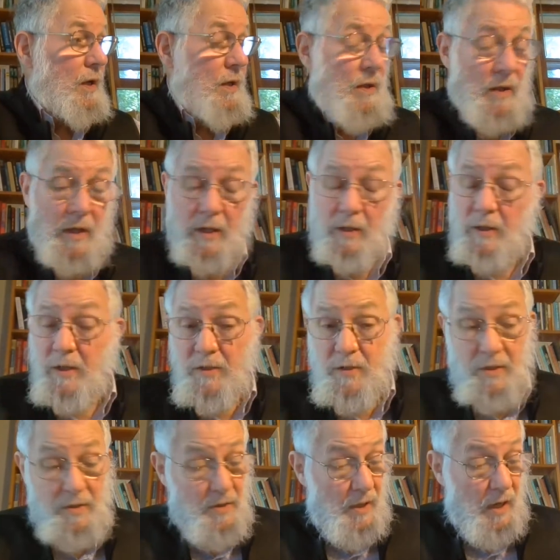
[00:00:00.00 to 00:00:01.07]
And this
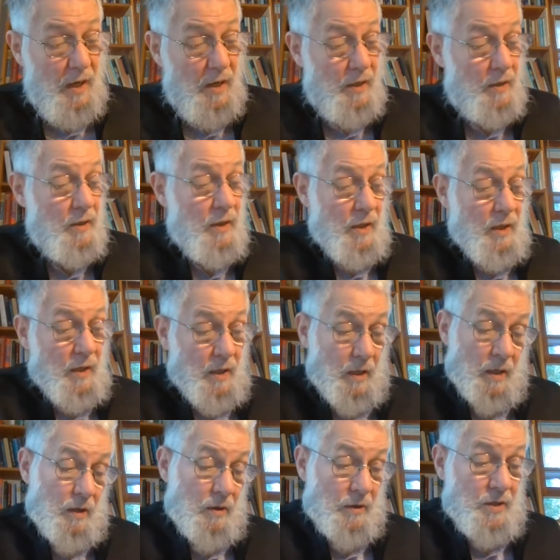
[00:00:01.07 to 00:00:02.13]
design,
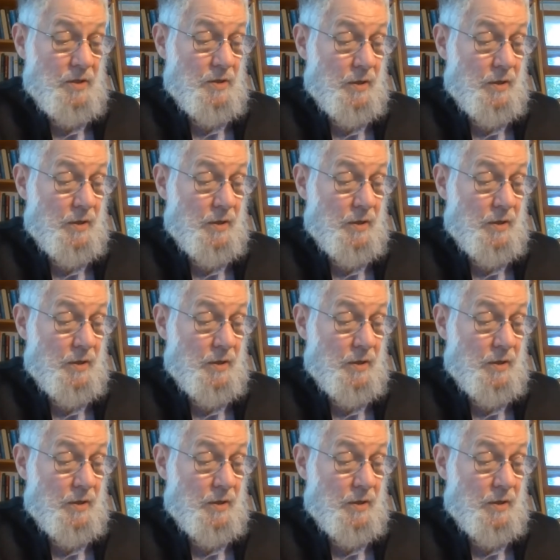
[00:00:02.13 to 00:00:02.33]
it's